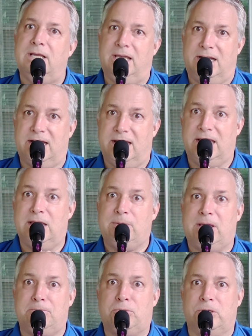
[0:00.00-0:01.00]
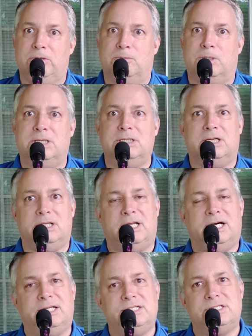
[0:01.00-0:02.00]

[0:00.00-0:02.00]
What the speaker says: and I am at 0.1 a lot.